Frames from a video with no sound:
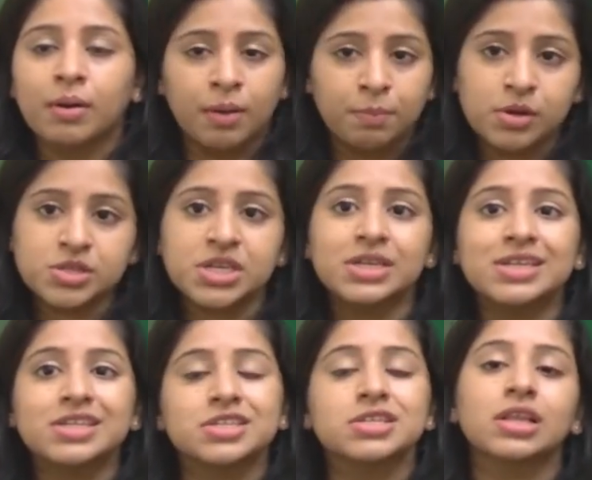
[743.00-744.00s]

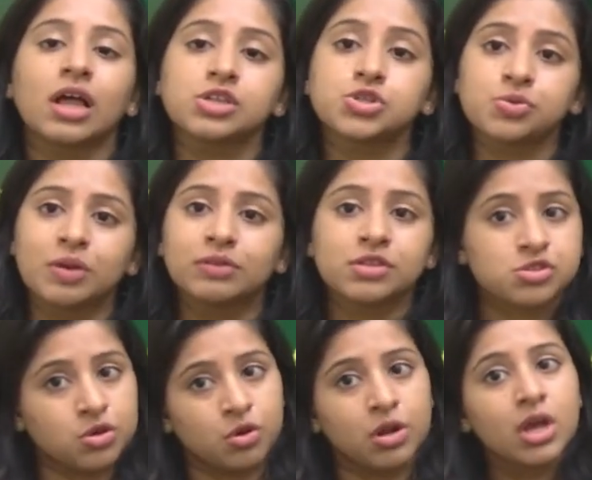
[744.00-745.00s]
percentage in class 12 is
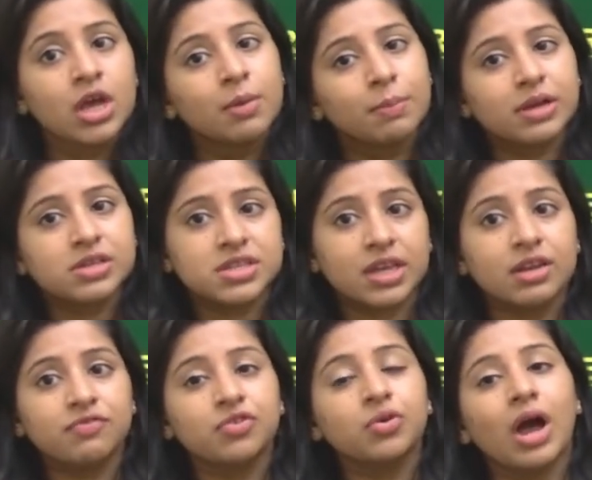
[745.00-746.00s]
good. Because again,
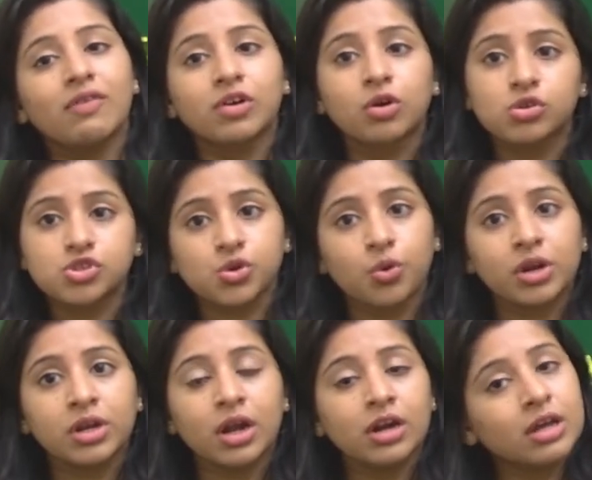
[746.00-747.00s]
if you have a good score
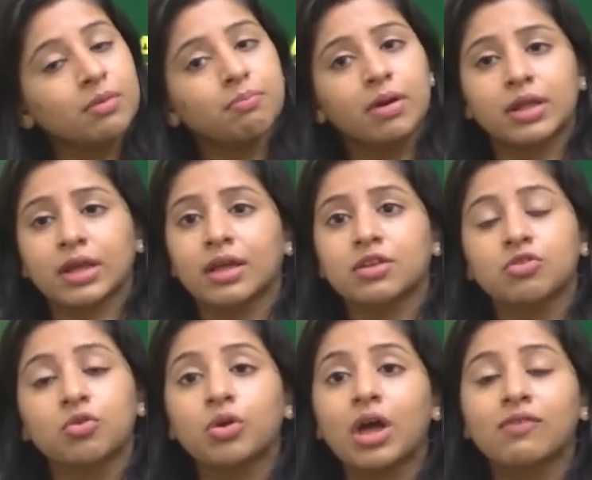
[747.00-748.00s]
in NATA, but again you
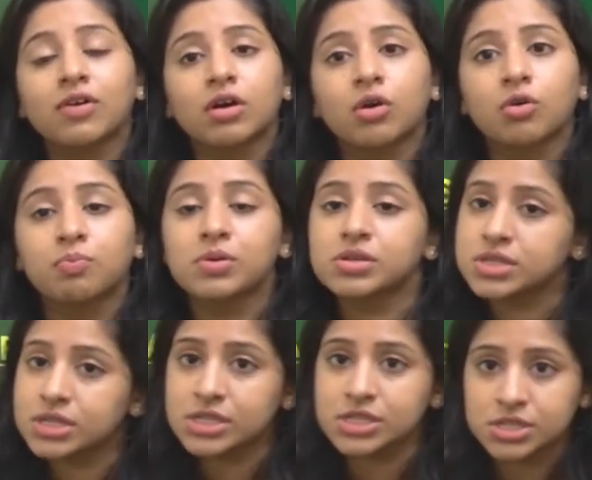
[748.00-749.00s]
don't have a good
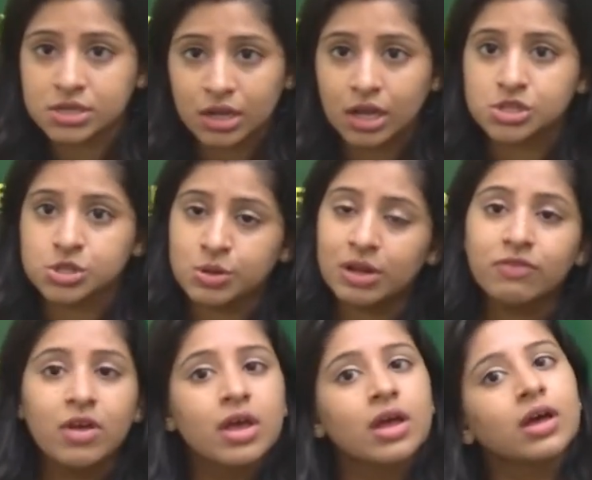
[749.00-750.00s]
percentage in class 12,
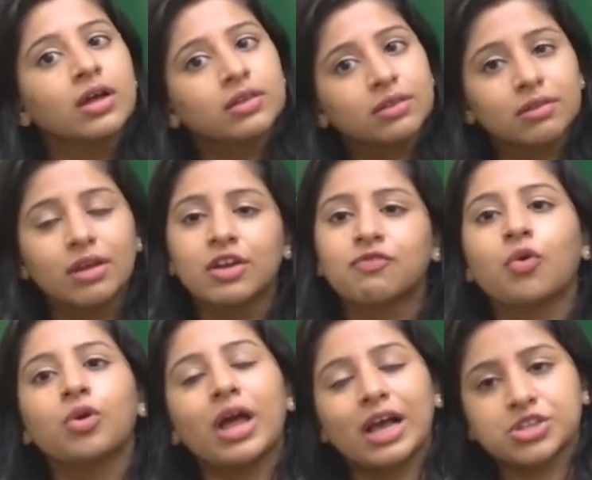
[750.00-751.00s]
it
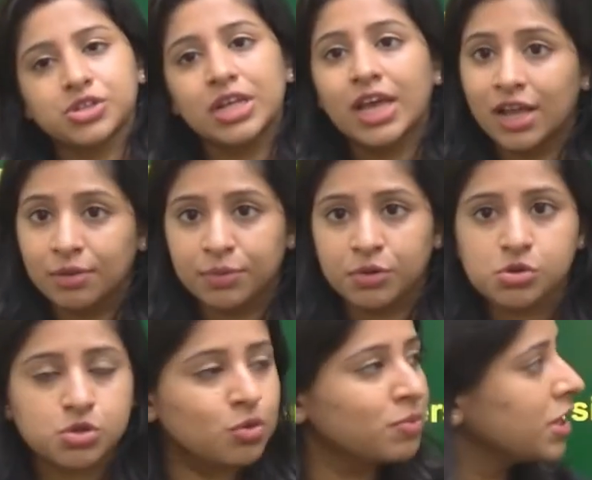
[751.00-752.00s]
won't actually help you.
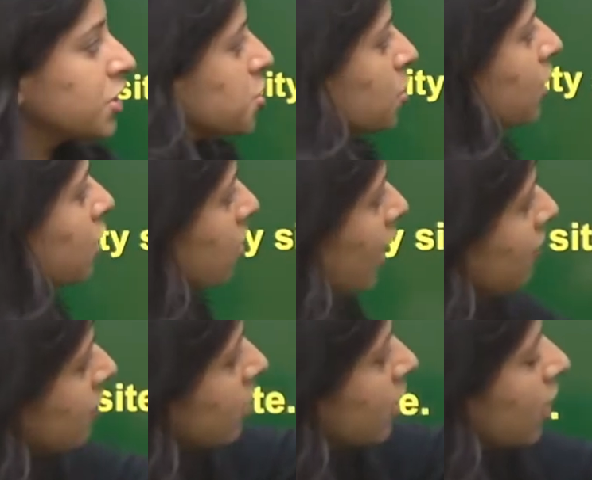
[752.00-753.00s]
So make sure that you have
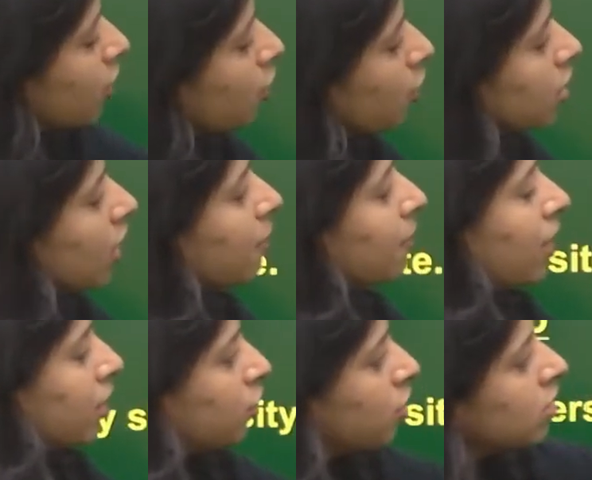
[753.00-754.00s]
a
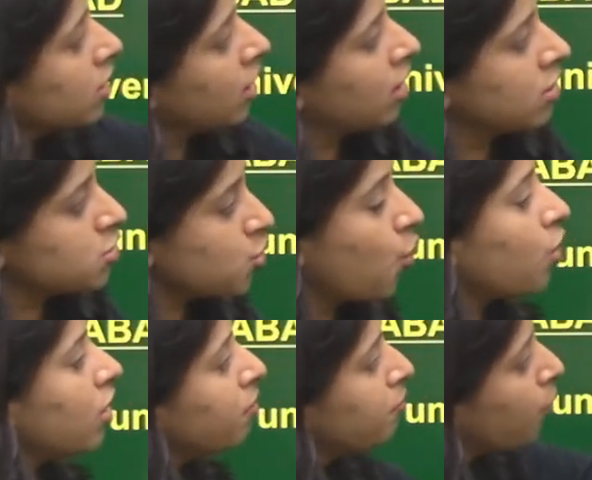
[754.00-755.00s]
good score
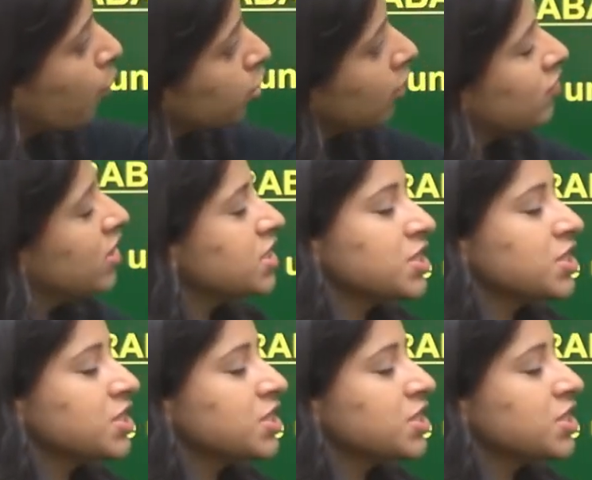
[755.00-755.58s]
in both of these